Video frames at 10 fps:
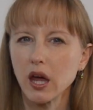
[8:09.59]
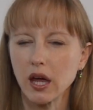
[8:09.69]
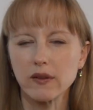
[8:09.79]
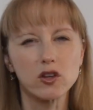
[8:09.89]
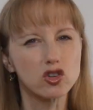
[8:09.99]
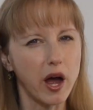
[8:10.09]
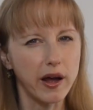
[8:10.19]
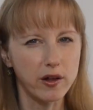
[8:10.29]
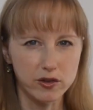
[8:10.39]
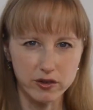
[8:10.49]
in the
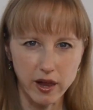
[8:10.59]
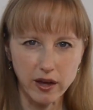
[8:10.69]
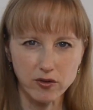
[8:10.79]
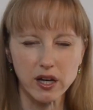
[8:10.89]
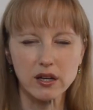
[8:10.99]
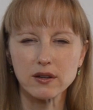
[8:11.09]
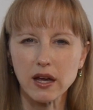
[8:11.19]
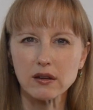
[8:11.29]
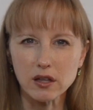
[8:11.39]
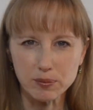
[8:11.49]
child's life on a
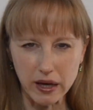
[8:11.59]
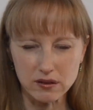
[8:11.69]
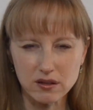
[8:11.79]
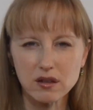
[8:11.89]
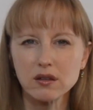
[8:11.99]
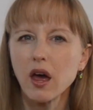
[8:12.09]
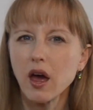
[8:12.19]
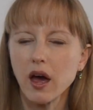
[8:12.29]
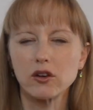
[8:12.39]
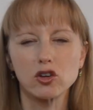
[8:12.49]
daily basis,
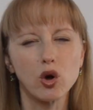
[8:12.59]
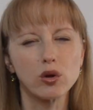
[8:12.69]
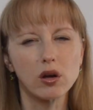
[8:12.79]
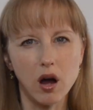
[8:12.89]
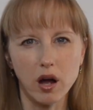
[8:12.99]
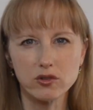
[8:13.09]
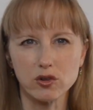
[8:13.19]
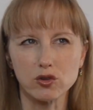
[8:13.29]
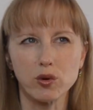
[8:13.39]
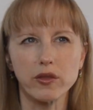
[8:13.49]
and to go to
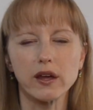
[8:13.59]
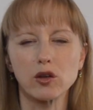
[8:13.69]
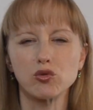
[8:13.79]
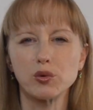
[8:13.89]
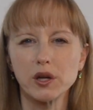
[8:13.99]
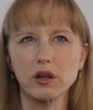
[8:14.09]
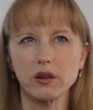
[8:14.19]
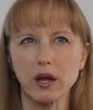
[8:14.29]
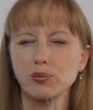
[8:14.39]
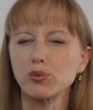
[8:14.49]
concerts where they can really
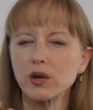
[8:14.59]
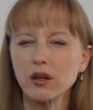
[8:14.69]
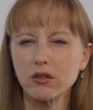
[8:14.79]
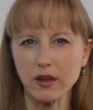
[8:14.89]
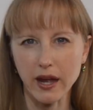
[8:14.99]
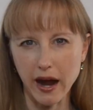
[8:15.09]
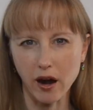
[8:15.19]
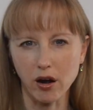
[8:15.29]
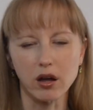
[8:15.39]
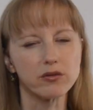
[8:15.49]
breathe the
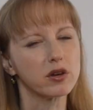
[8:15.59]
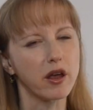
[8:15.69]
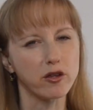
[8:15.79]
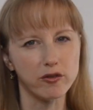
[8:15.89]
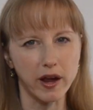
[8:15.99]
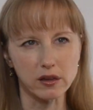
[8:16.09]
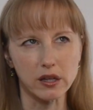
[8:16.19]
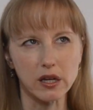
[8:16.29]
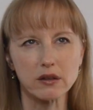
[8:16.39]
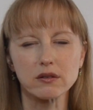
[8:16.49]
air of another
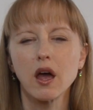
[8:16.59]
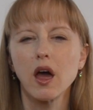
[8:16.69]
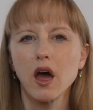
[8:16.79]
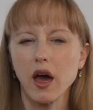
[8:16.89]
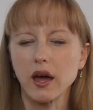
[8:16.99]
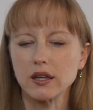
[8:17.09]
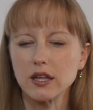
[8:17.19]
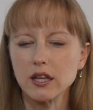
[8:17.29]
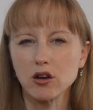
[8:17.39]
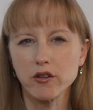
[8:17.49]
violinist and
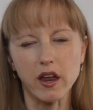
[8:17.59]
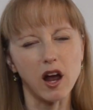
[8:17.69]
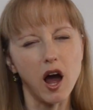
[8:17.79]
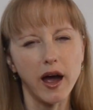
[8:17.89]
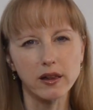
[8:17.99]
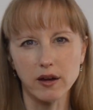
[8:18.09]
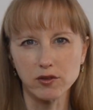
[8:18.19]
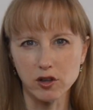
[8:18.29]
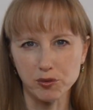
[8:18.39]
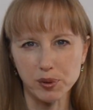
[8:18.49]
hear that high
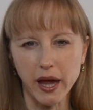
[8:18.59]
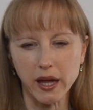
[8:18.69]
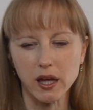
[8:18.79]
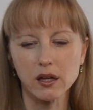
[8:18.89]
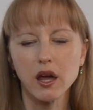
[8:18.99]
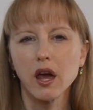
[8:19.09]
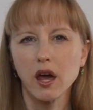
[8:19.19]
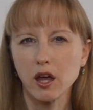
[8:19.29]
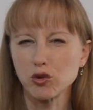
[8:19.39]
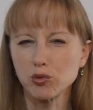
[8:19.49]
level of playing
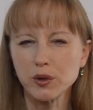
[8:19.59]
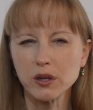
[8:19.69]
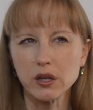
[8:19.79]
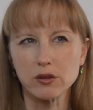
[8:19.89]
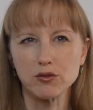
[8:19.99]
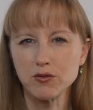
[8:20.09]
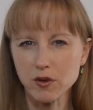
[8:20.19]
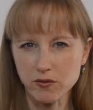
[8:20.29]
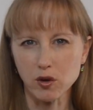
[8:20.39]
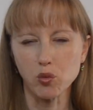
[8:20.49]
in a really
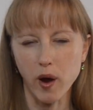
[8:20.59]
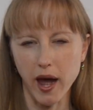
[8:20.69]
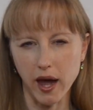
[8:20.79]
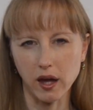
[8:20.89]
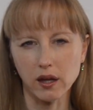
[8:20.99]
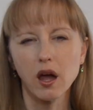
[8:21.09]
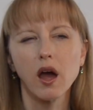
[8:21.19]
vivid way.